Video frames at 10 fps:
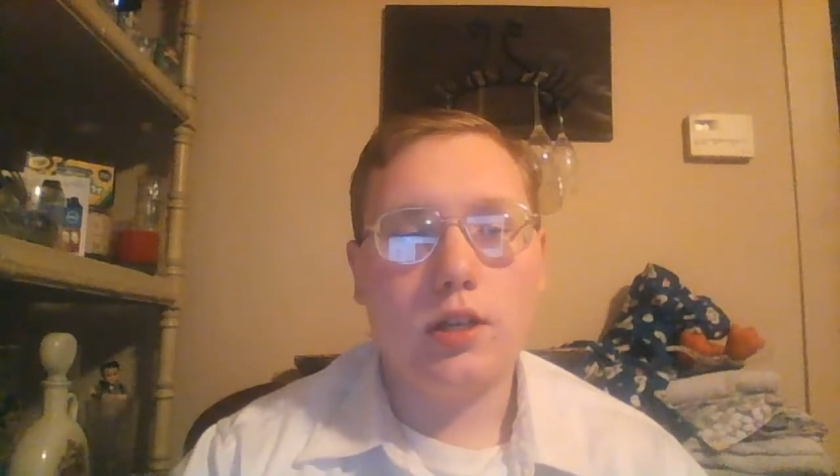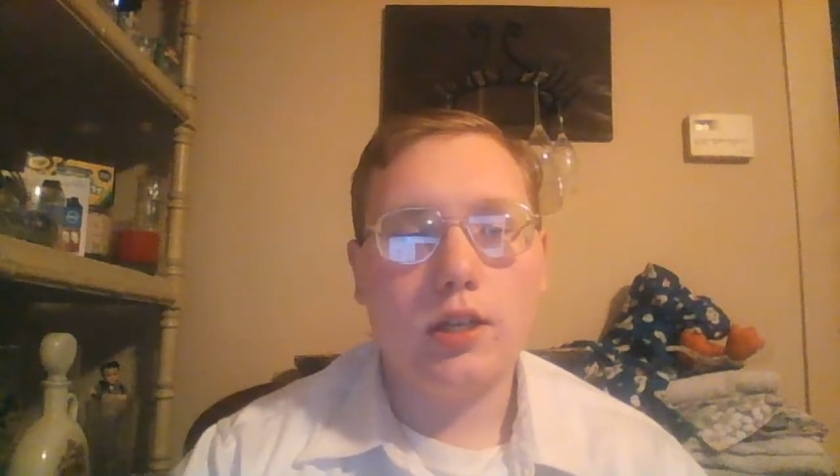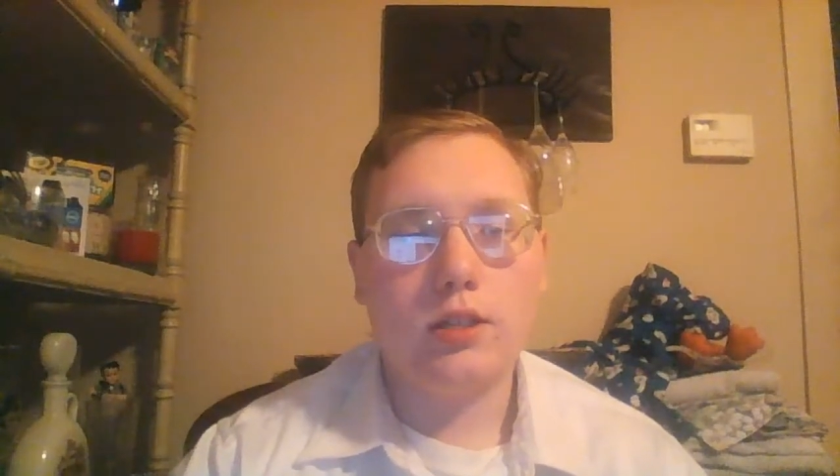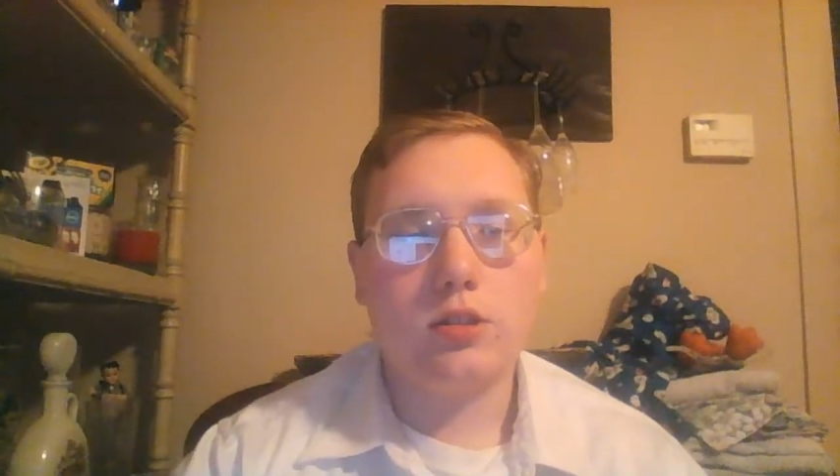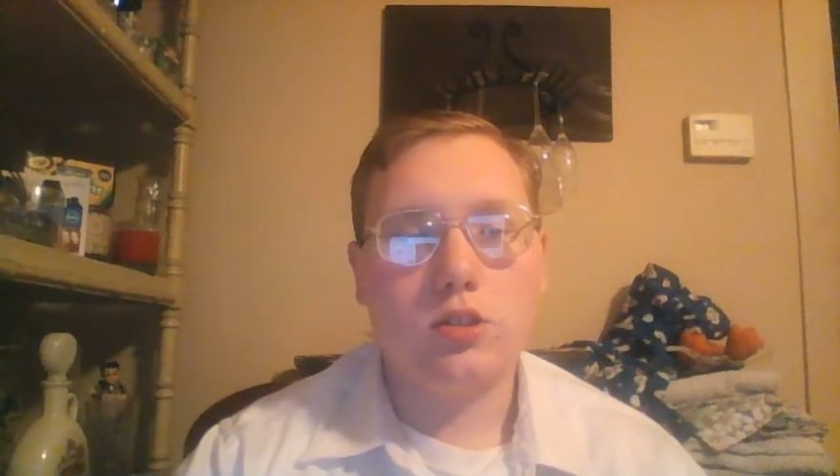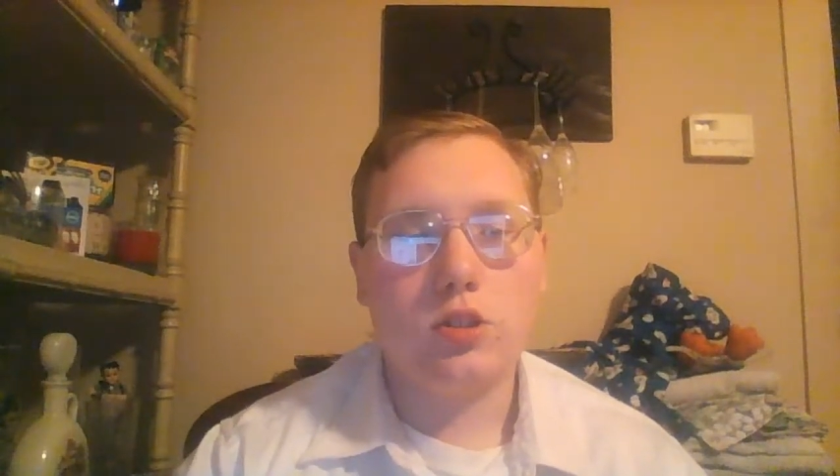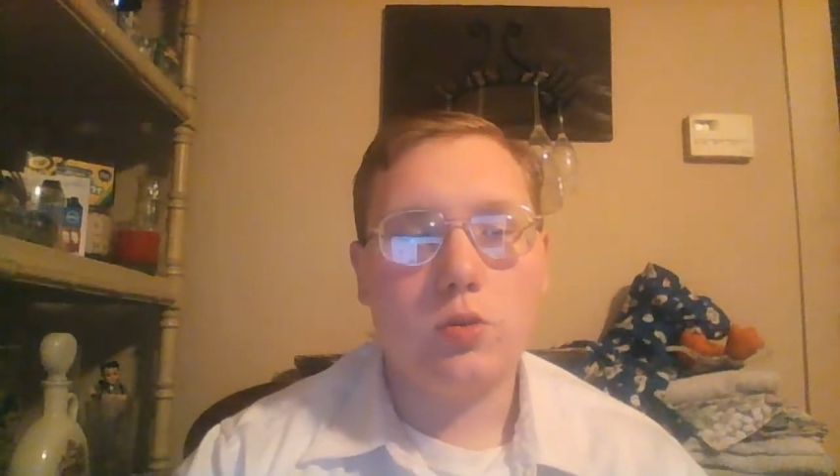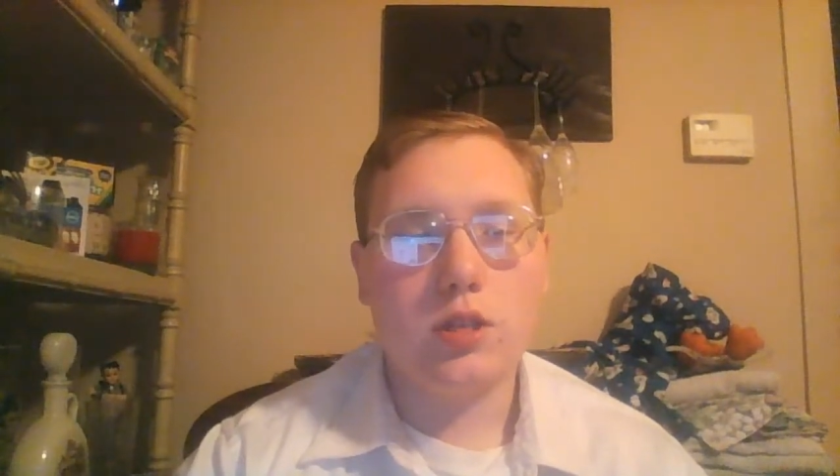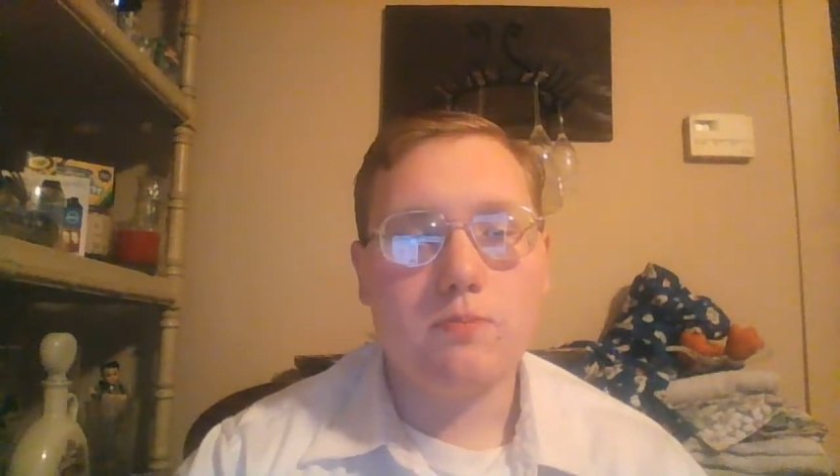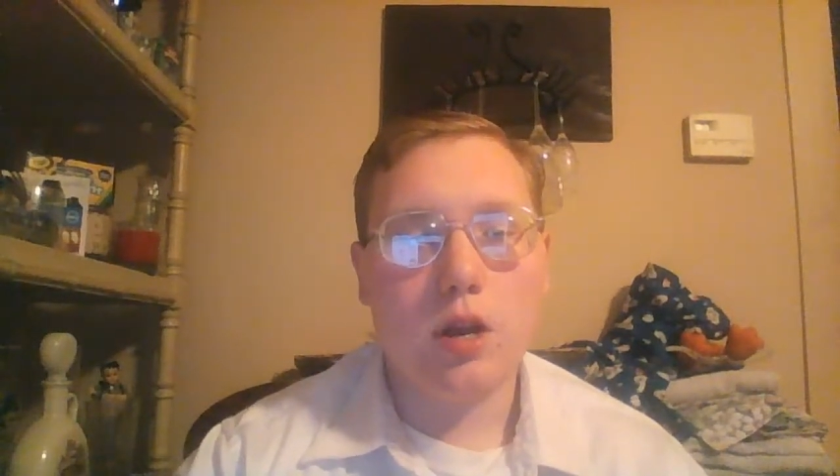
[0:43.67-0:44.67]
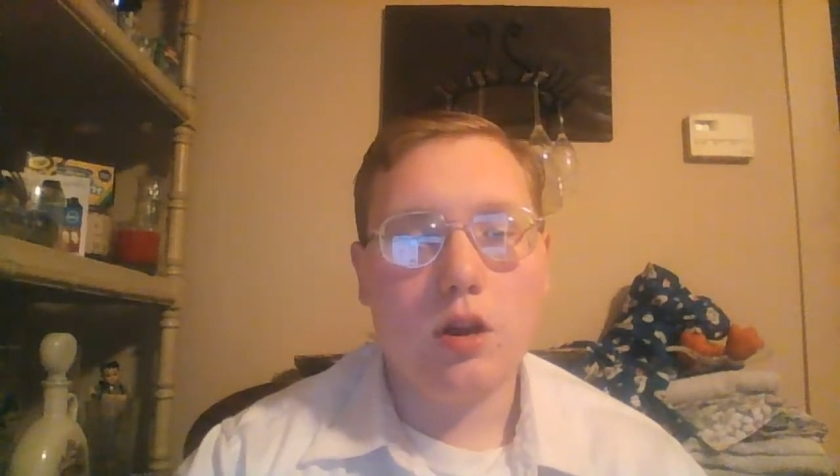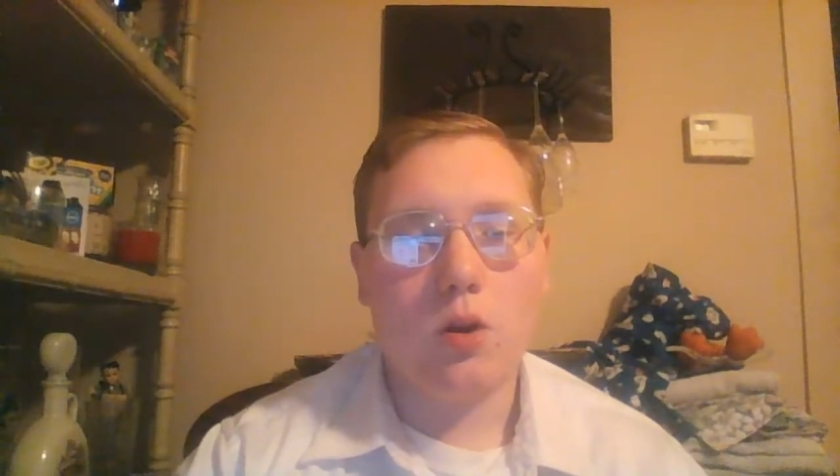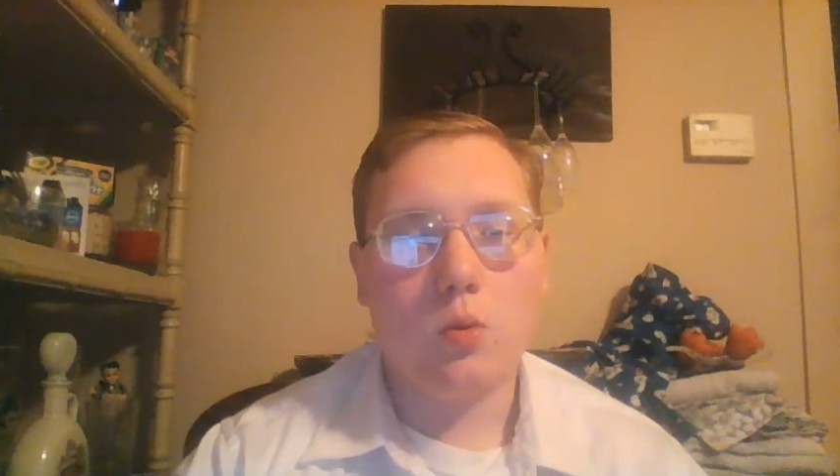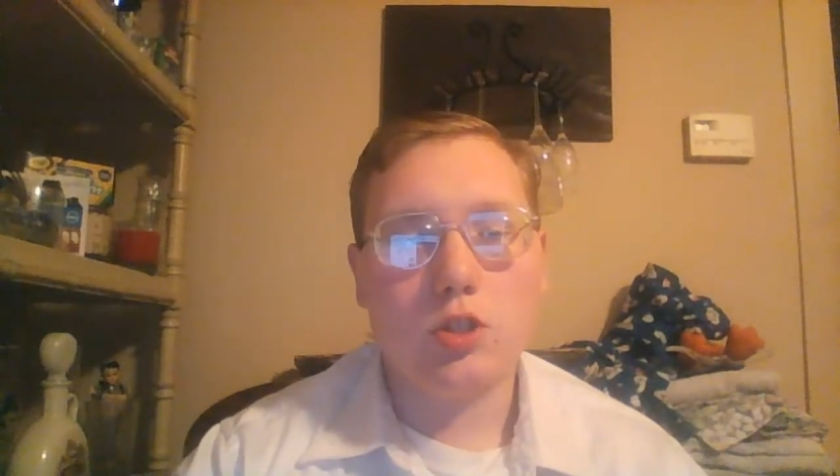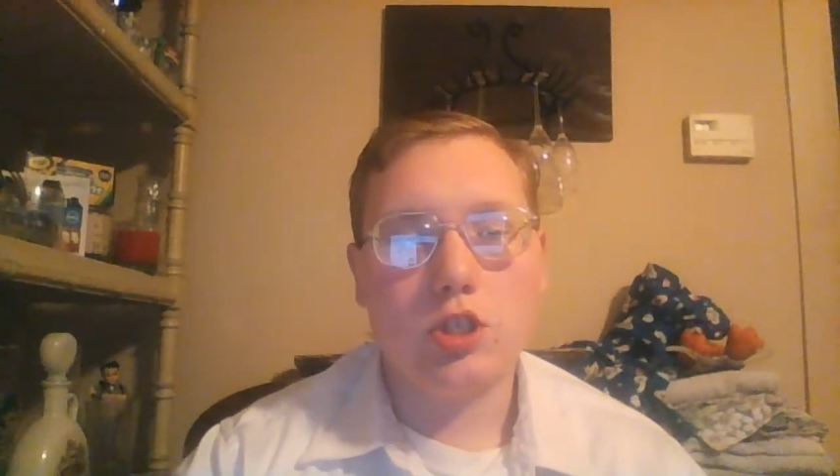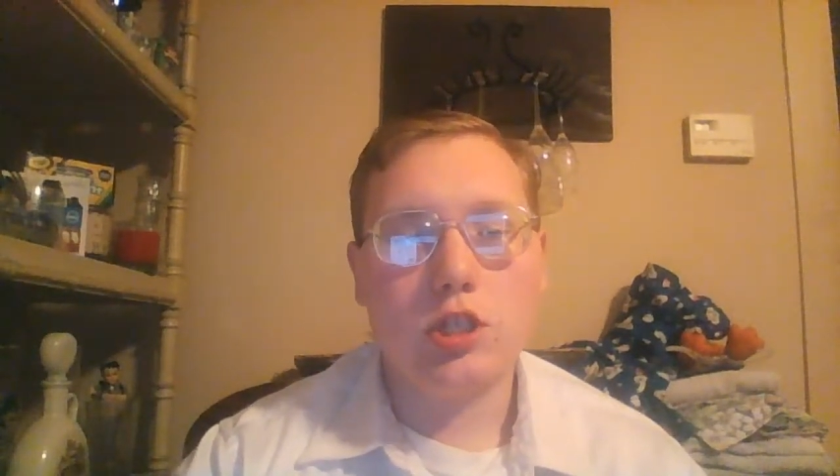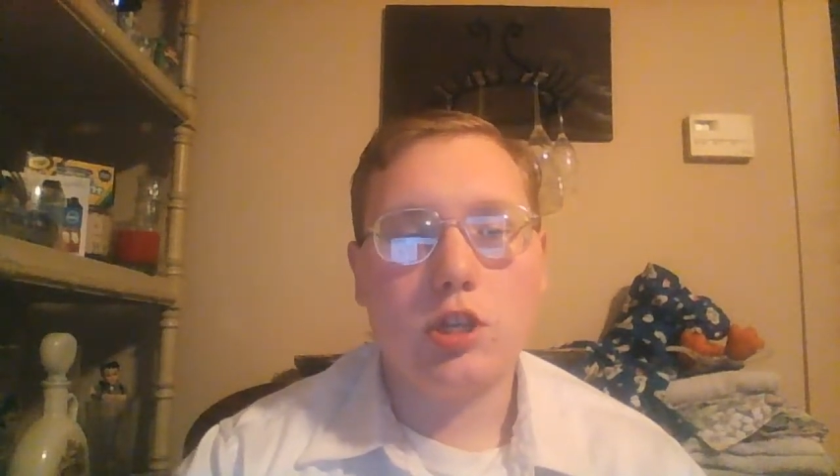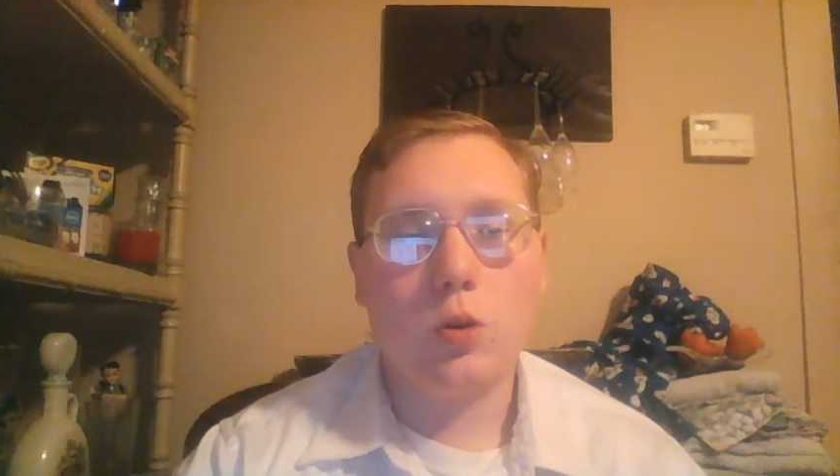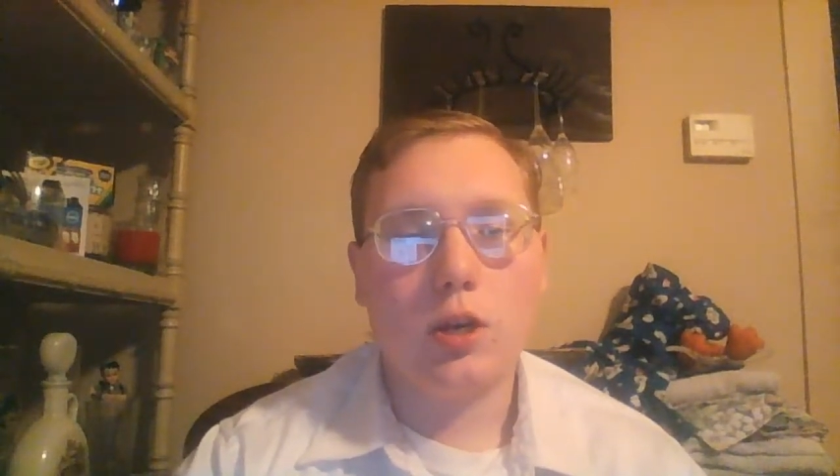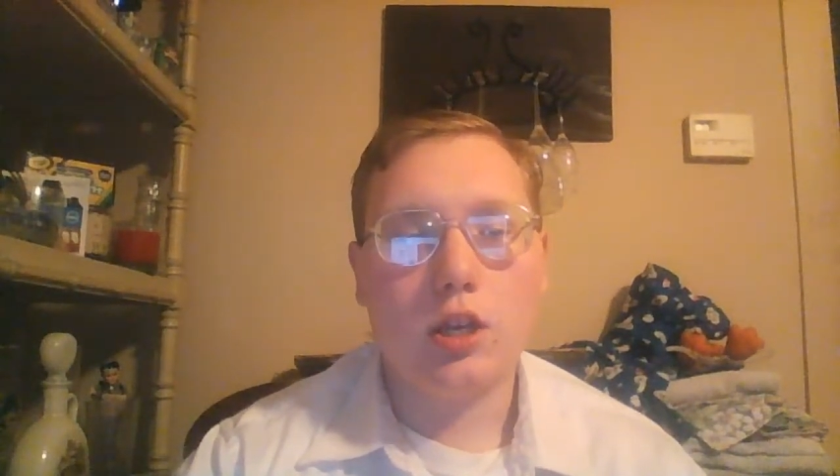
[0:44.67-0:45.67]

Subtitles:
listen to his ma when she told